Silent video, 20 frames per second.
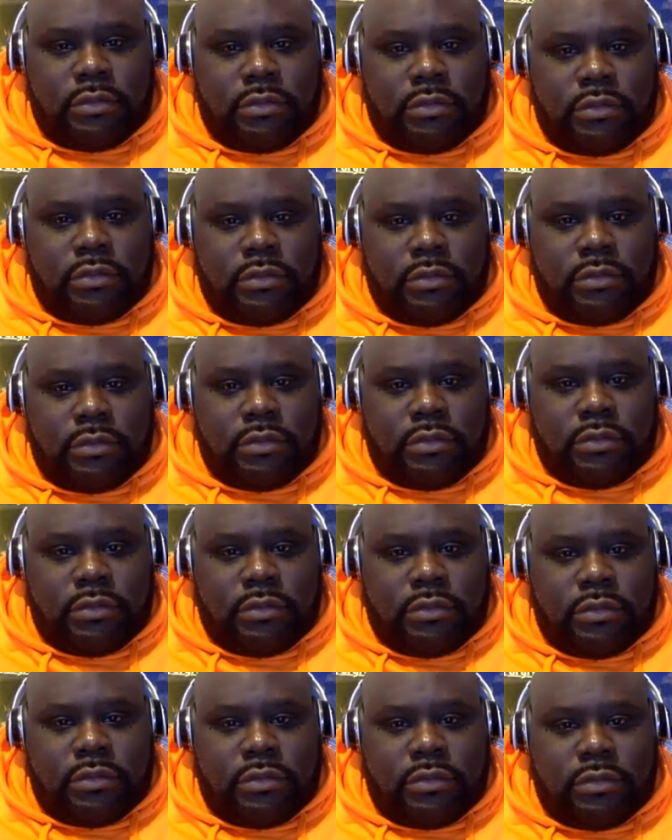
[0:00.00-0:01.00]

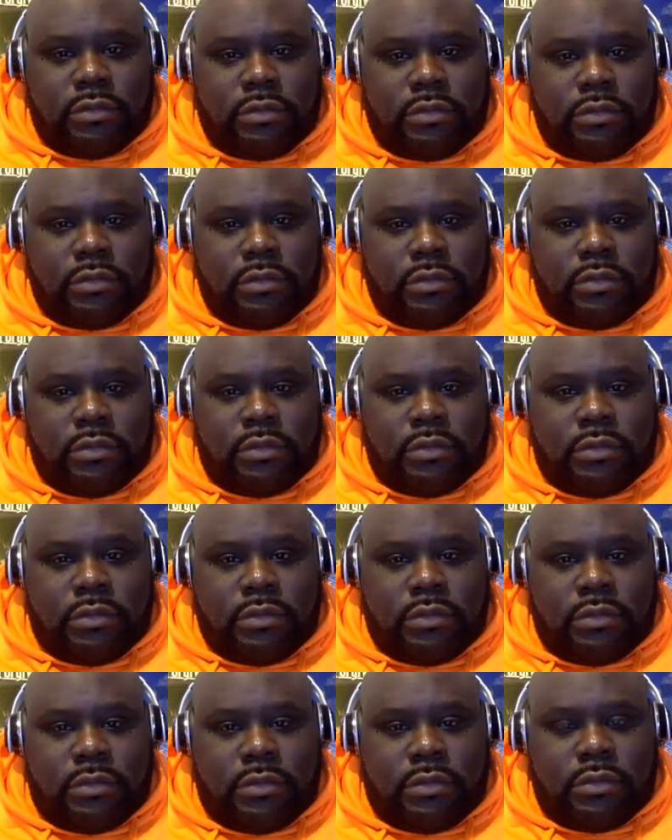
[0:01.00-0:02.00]

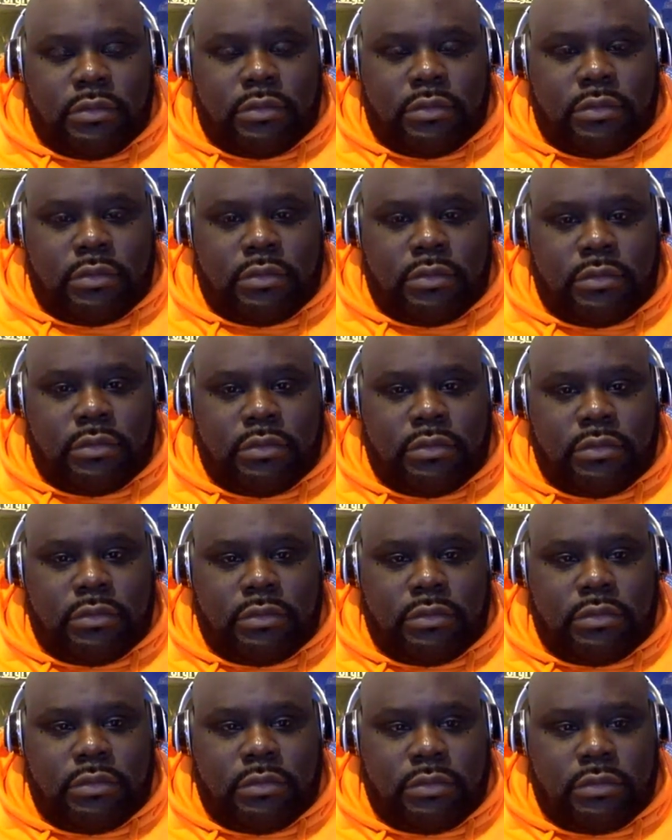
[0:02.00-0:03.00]

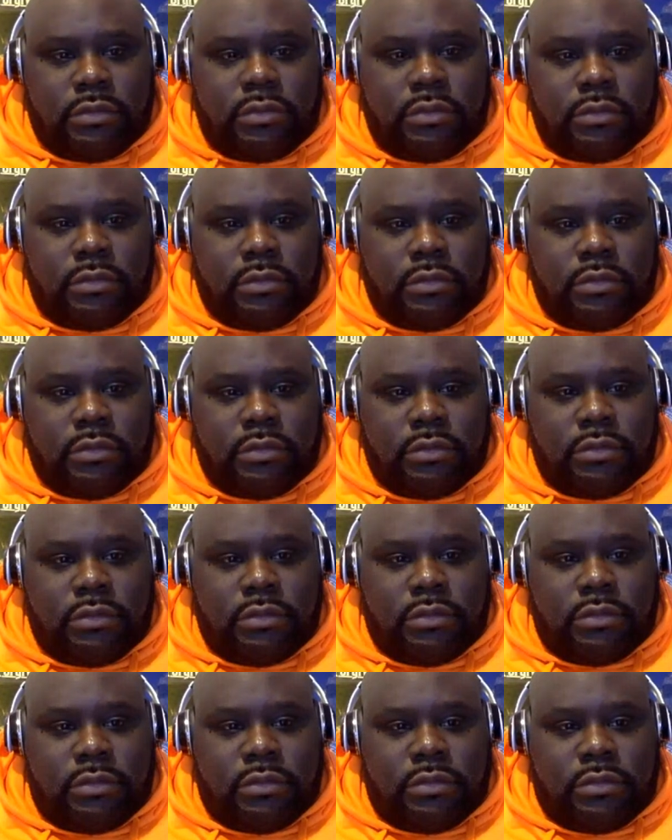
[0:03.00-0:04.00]

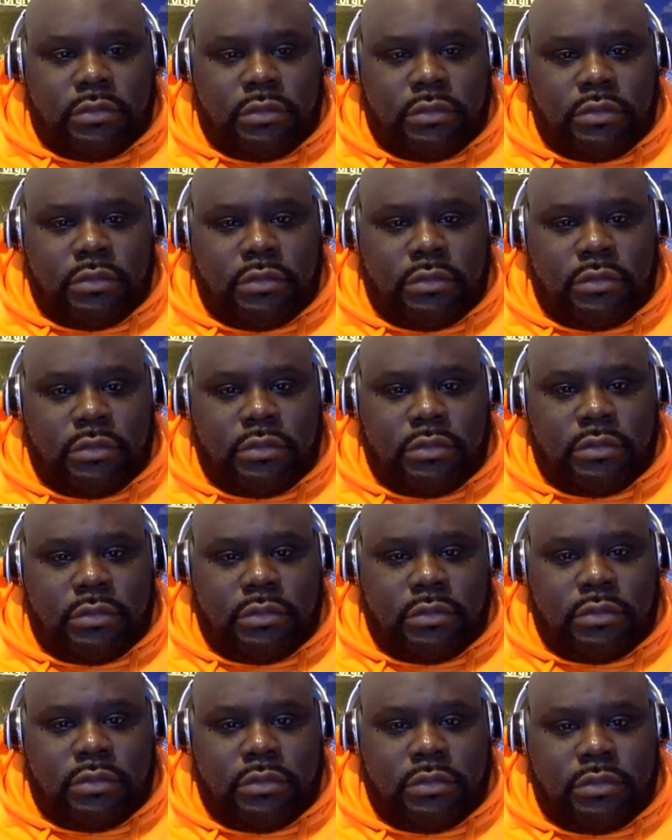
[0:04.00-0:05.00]

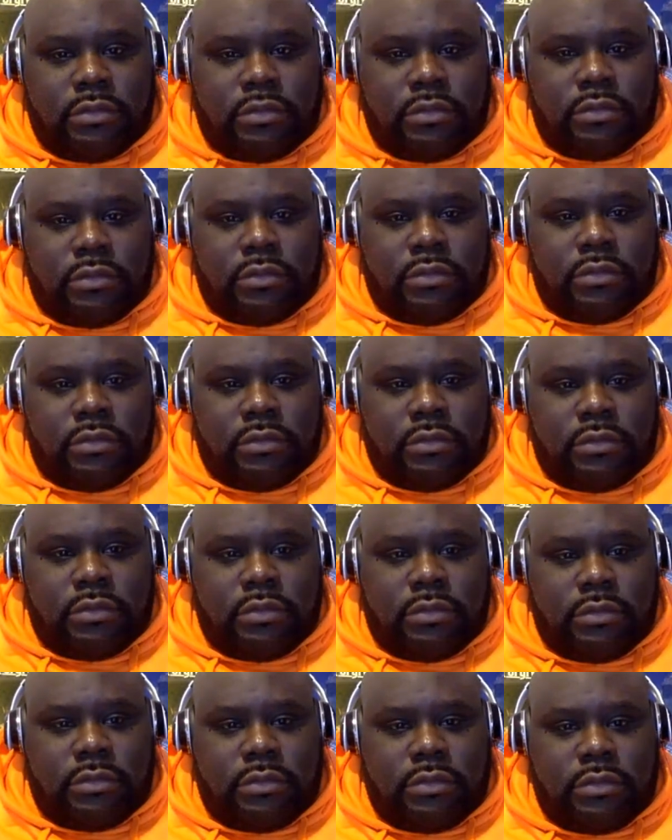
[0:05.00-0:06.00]

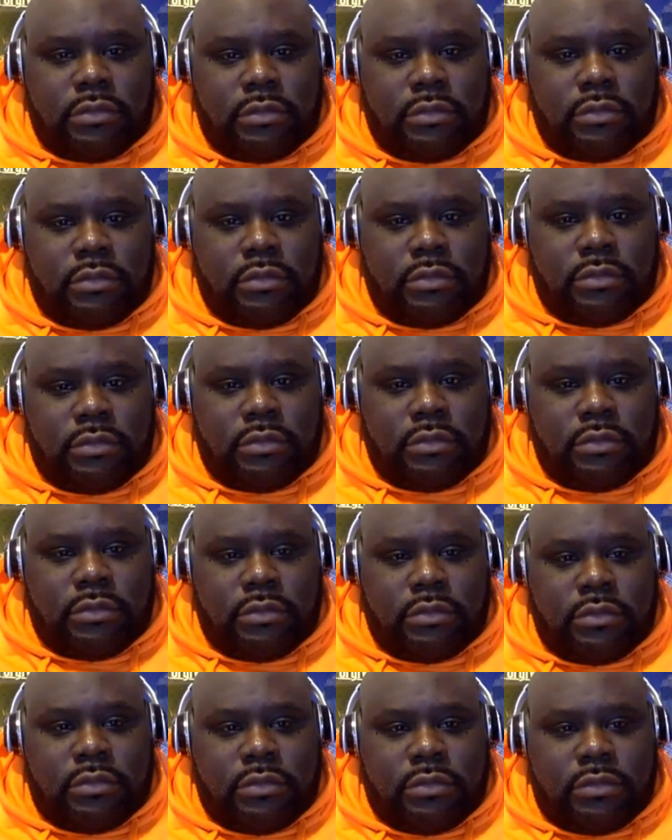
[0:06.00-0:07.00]

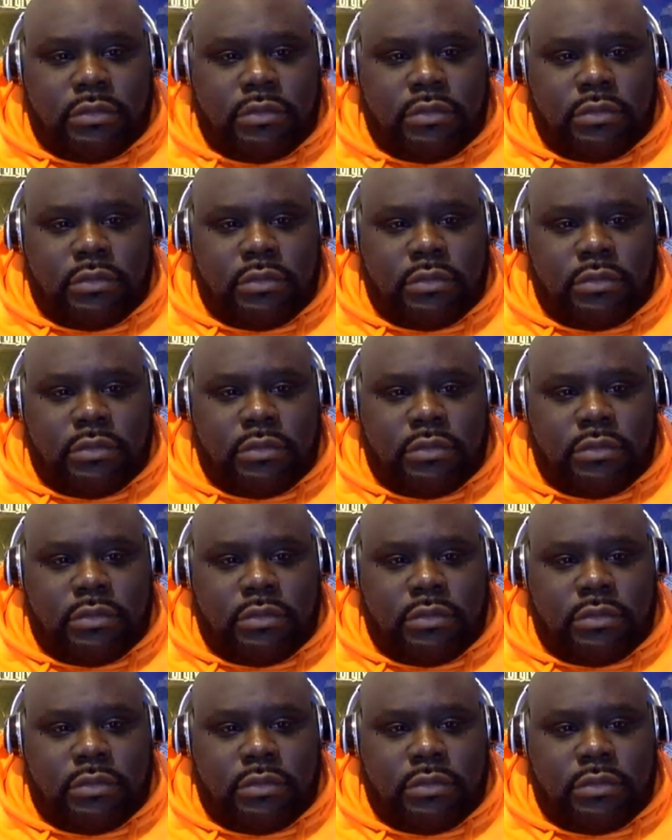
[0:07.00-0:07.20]
(not speaking)